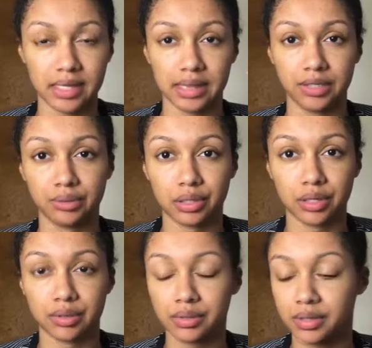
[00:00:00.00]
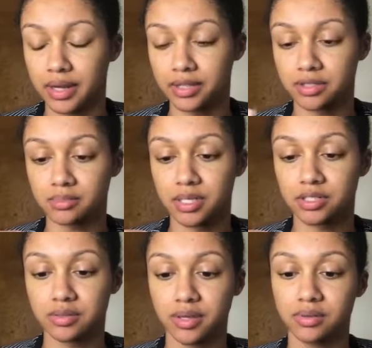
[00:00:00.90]
a little glow, not too much.
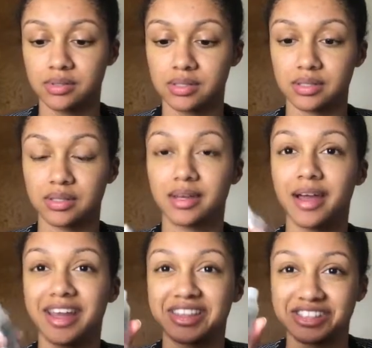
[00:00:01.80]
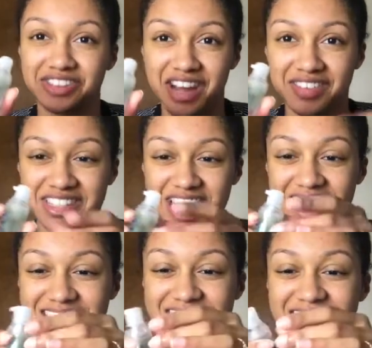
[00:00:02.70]
So I use I got the travel size,
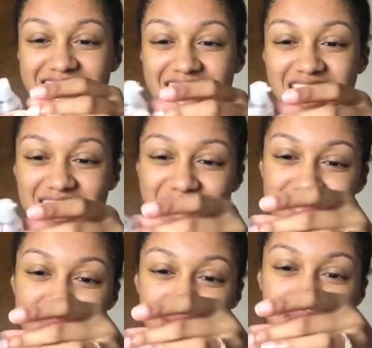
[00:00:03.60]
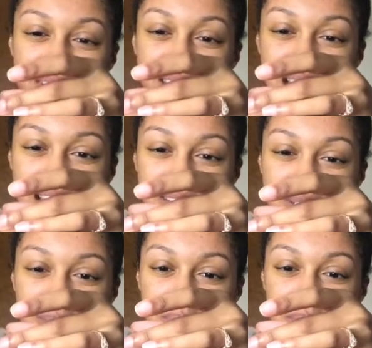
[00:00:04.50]
the Milk
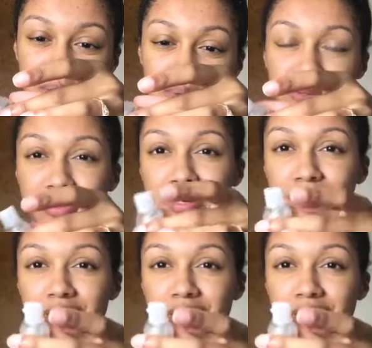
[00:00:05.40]
Hydro Pro Grip